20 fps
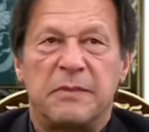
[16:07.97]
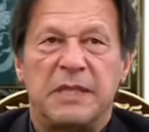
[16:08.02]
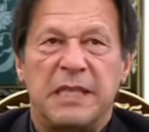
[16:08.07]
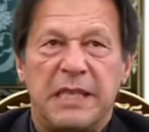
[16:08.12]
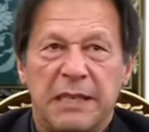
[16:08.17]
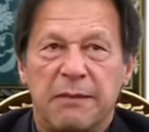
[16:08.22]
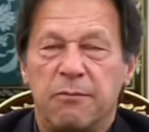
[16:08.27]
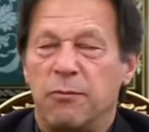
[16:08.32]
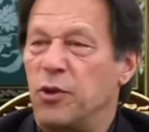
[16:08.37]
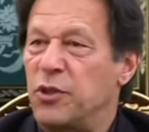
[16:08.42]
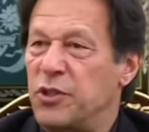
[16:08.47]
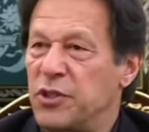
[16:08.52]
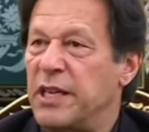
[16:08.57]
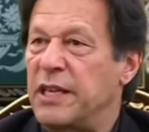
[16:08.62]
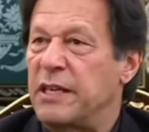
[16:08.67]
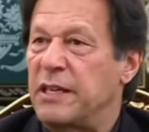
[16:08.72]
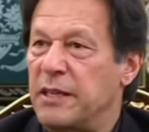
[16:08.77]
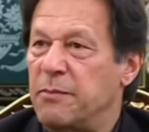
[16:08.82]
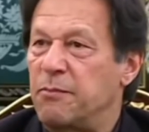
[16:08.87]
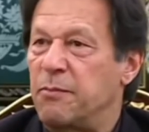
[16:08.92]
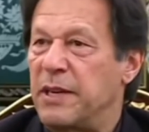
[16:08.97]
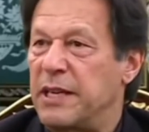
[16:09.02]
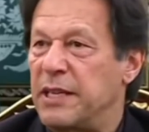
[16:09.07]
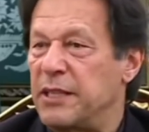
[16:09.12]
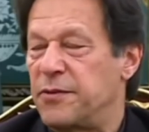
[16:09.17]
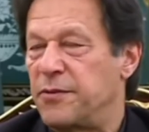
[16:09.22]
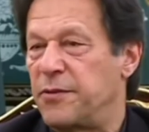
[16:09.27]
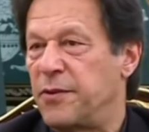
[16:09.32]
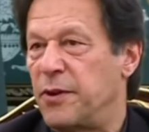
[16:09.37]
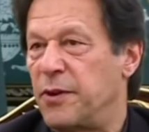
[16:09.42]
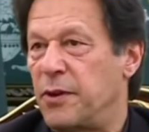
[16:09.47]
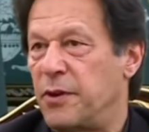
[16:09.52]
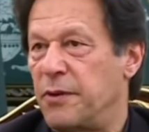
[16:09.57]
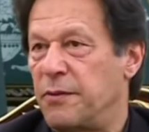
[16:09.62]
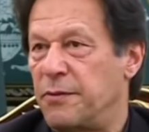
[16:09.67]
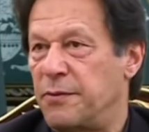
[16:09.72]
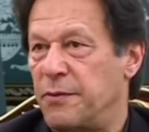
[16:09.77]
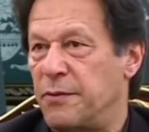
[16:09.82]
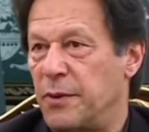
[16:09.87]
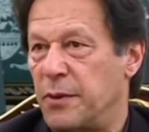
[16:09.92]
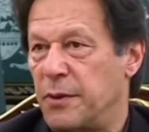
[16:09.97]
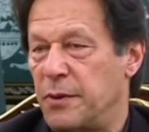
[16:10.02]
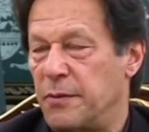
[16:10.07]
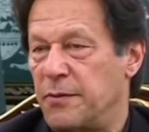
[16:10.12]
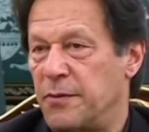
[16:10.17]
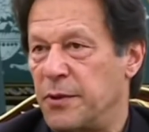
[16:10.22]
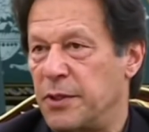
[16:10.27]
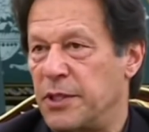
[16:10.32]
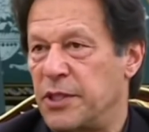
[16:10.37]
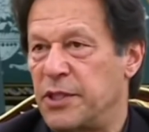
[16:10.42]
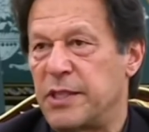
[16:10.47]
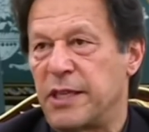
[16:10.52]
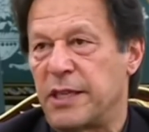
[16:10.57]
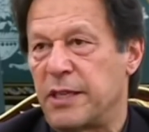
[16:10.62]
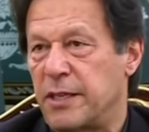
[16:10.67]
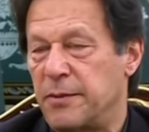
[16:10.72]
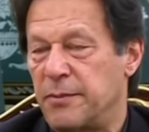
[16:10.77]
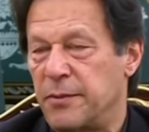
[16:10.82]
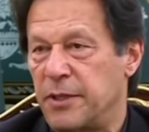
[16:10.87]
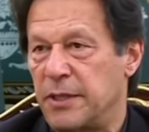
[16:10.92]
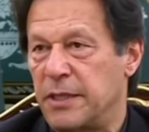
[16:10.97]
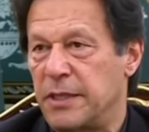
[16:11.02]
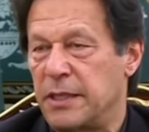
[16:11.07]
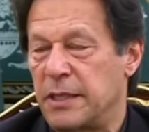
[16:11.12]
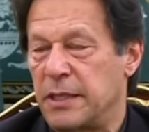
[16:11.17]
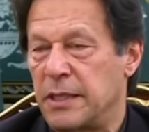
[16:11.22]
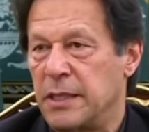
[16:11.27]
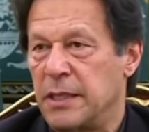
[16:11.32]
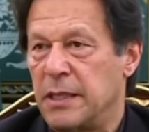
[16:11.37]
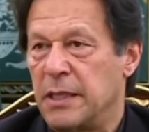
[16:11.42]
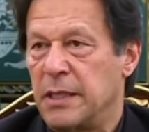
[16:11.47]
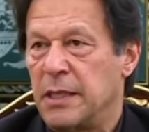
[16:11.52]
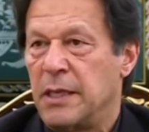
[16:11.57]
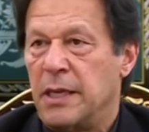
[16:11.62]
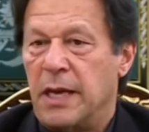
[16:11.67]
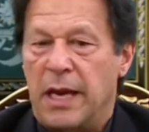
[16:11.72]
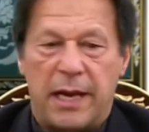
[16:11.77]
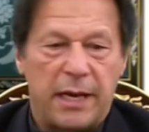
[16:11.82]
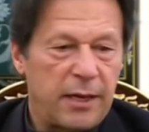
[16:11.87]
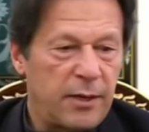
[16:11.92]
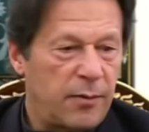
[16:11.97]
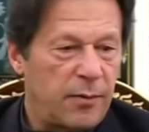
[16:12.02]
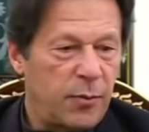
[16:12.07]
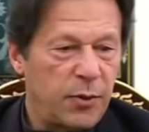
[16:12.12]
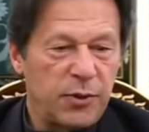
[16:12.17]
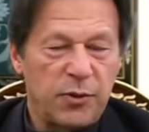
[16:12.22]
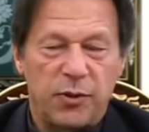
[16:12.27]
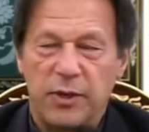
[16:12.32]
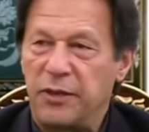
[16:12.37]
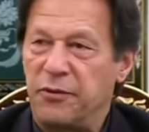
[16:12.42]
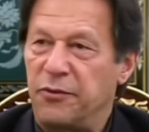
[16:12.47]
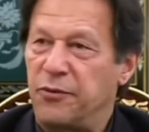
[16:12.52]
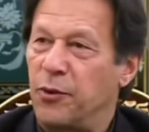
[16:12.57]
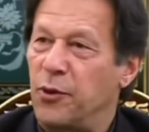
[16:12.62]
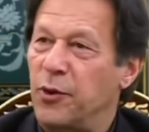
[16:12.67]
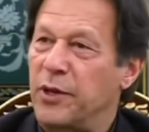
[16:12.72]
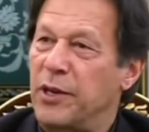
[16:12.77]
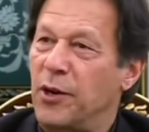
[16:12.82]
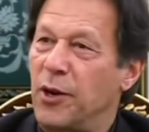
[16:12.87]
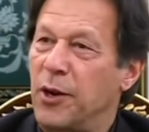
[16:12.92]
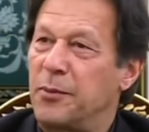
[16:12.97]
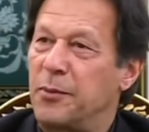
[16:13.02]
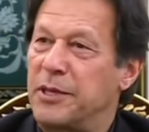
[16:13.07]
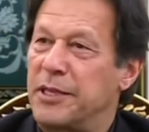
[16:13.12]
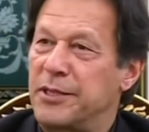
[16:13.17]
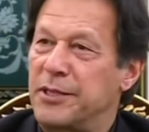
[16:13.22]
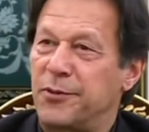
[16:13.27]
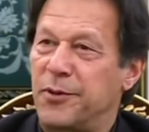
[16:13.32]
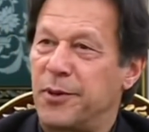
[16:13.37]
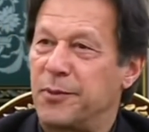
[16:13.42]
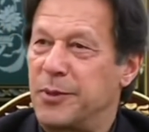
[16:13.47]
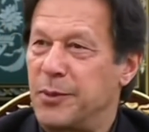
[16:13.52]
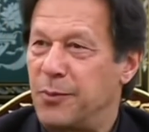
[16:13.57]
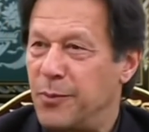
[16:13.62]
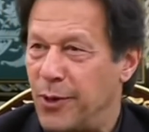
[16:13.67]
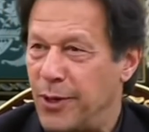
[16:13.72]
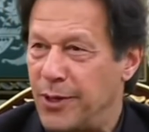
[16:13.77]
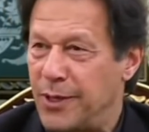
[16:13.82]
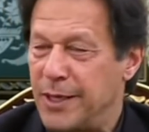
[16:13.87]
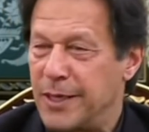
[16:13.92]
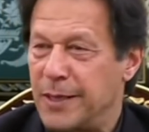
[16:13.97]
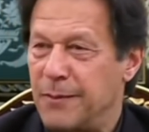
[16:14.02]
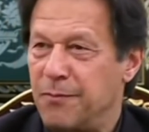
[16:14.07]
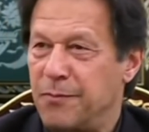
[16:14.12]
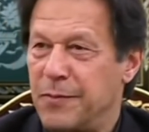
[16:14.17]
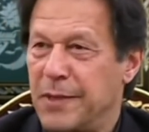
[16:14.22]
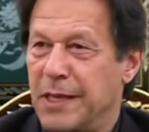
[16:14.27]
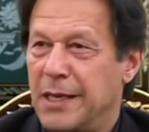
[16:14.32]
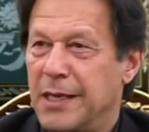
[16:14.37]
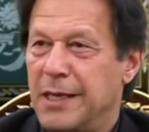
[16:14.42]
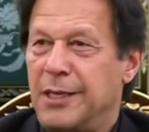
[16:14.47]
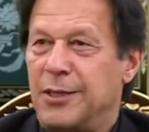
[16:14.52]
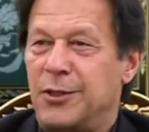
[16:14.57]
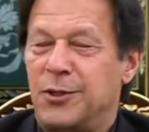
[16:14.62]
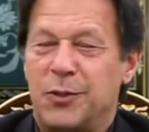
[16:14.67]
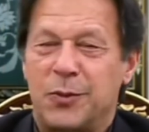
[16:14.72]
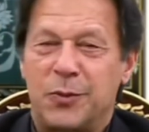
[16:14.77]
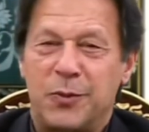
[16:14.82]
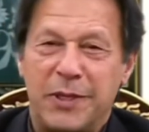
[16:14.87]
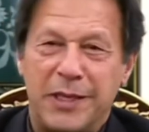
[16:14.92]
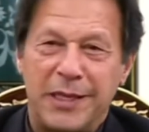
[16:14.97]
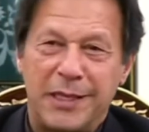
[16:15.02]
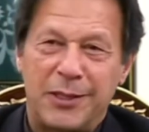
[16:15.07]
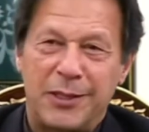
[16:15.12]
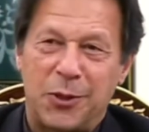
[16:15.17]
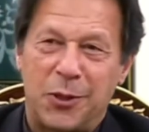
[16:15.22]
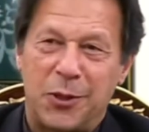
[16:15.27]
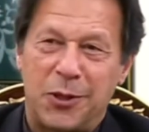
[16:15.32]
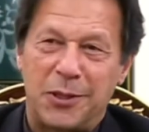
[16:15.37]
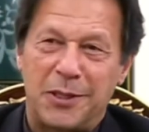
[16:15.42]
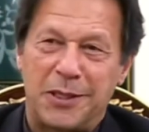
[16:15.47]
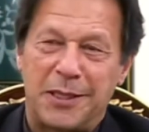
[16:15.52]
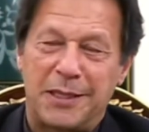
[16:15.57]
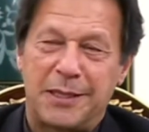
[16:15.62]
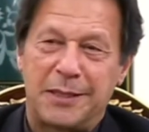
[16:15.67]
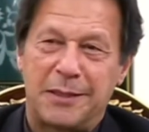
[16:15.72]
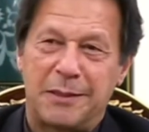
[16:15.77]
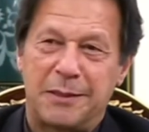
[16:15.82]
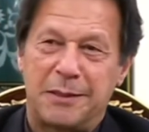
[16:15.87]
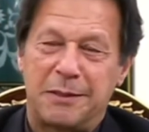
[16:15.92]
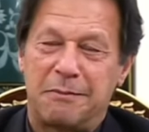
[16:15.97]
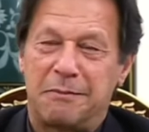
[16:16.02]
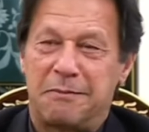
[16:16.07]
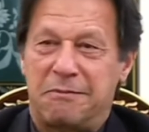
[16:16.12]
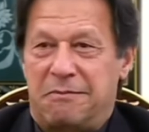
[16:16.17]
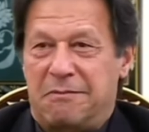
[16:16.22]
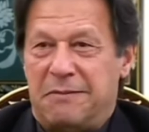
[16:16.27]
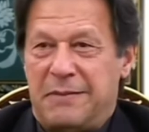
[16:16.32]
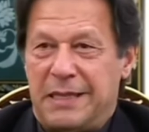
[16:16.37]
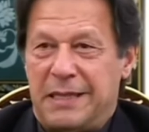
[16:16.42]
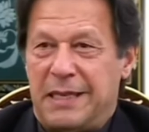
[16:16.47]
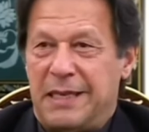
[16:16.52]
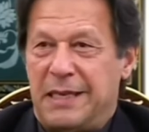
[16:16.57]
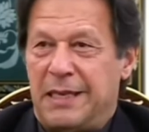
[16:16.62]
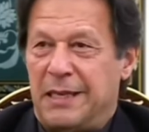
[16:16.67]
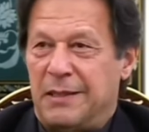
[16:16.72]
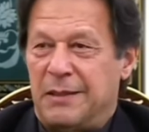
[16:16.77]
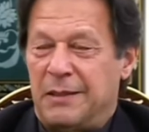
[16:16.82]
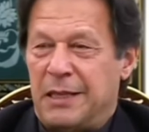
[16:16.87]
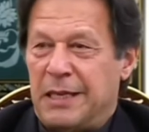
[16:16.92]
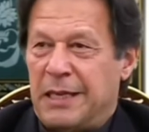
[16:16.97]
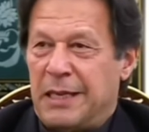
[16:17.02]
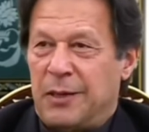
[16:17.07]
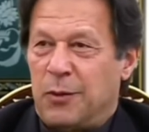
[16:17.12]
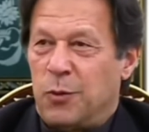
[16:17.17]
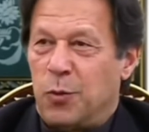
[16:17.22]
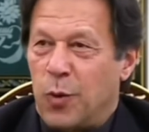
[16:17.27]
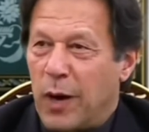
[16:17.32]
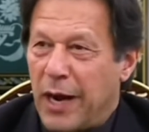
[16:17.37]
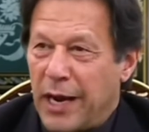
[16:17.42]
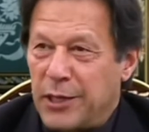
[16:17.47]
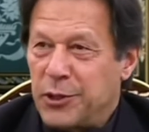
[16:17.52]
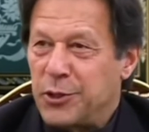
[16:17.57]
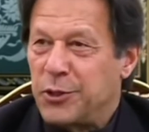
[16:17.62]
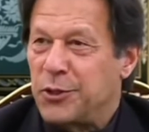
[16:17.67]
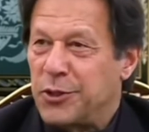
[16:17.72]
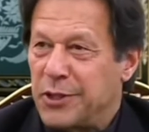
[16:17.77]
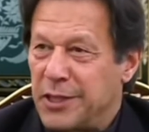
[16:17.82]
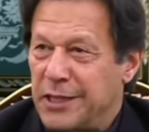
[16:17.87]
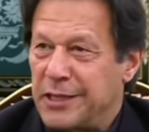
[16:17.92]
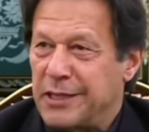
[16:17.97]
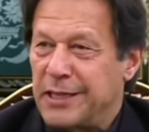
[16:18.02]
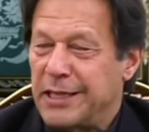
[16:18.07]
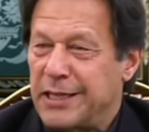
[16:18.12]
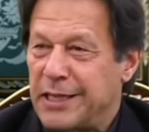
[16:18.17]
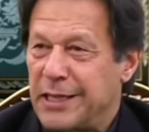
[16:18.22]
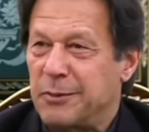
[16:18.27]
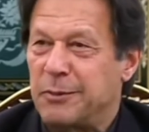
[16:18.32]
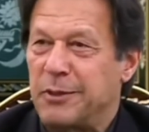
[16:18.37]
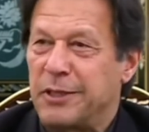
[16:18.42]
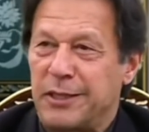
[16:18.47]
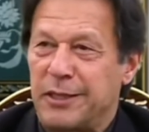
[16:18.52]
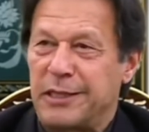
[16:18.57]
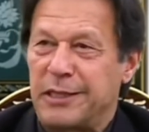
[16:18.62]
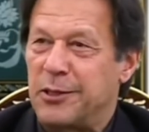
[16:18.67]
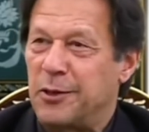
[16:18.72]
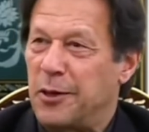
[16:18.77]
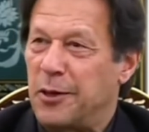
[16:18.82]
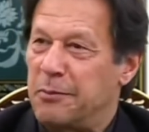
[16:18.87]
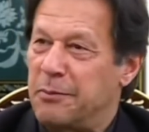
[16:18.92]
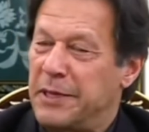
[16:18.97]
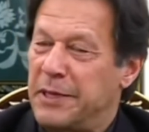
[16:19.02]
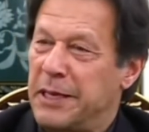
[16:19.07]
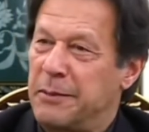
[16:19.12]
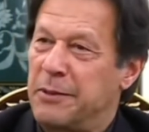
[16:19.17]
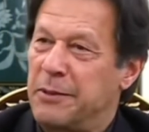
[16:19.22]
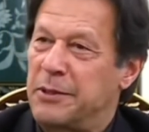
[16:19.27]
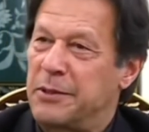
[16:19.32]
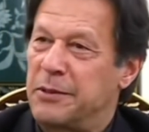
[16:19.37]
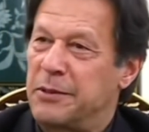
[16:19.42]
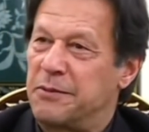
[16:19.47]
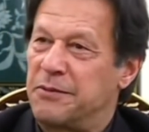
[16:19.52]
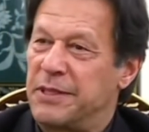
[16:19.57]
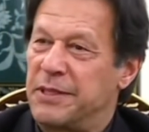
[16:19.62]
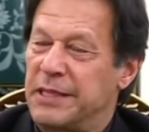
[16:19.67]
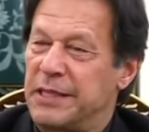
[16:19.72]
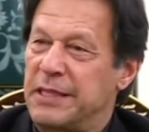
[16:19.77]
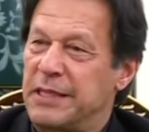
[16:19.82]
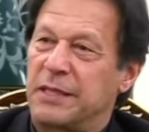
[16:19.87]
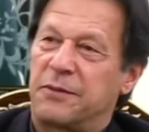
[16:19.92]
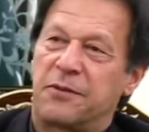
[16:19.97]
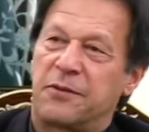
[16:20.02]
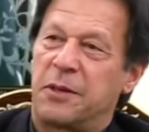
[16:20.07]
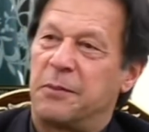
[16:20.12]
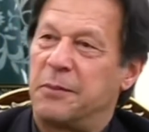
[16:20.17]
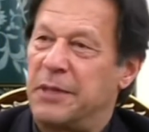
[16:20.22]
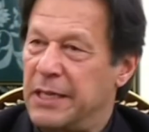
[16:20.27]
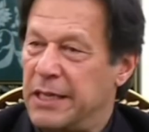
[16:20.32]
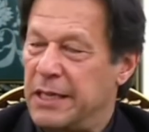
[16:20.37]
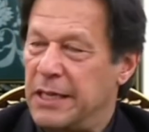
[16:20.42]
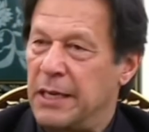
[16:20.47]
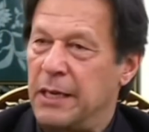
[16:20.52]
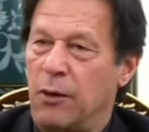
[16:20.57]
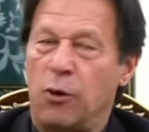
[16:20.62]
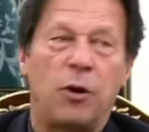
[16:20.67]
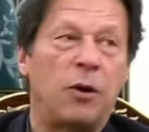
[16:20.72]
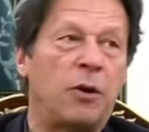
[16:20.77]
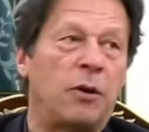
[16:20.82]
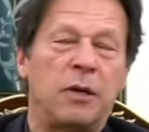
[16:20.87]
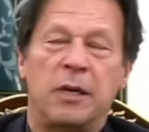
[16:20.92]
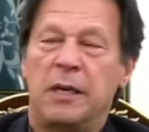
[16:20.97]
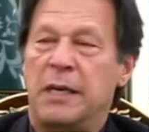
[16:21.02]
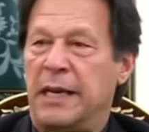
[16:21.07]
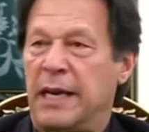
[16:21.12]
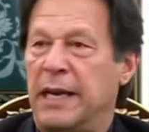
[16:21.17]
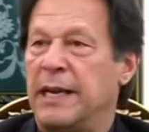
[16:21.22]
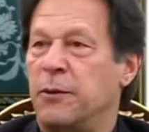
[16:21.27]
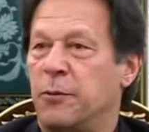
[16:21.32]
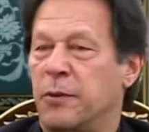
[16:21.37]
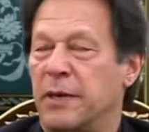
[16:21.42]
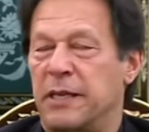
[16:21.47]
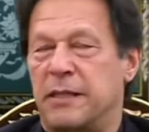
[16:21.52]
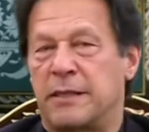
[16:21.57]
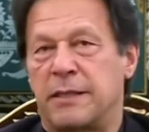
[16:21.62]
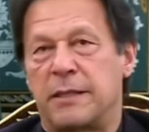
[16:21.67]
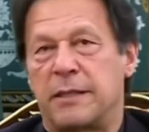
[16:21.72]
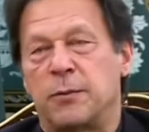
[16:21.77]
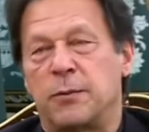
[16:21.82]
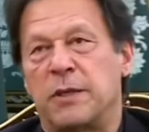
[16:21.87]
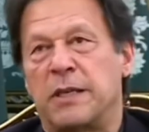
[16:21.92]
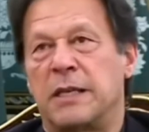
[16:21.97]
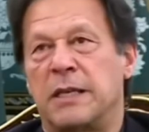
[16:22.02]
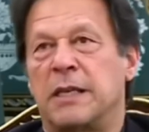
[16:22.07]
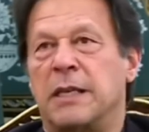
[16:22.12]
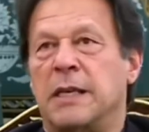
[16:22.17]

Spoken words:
the most sacred place for the Sikh community, and it was only 4 kilometers from the border. So we thought that why should the Sikh community not be able to visit it from India or anywhere else in the world?